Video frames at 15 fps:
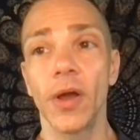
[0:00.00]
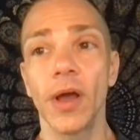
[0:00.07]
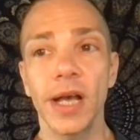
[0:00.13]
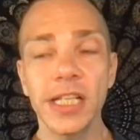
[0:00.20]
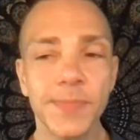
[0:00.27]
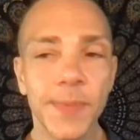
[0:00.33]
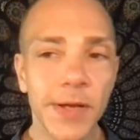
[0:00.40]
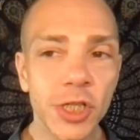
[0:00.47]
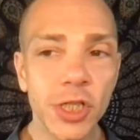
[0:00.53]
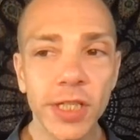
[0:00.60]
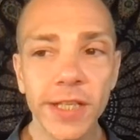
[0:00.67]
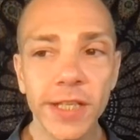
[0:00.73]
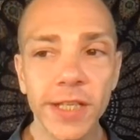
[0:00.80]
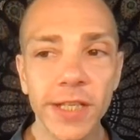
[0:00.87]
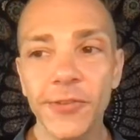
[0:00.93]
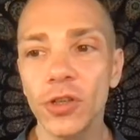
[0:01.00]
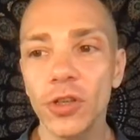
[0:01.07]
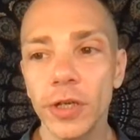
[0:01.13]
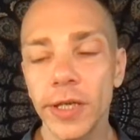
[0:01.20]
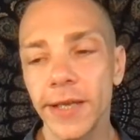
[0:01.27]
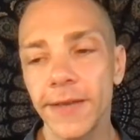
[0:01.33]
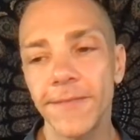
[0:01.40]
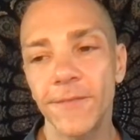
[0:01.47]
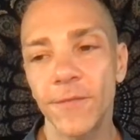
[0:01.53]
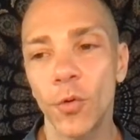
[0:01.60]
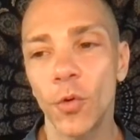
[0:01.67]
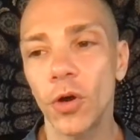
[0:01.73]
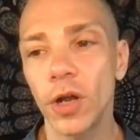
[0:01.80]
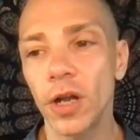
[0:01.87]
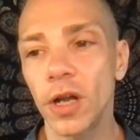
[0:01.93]
especially if you're looking
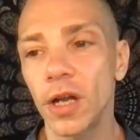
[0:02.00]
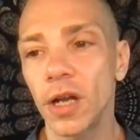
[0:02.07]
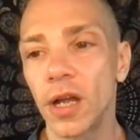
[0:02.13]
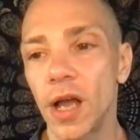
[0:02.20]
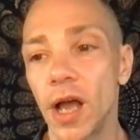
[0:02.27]
for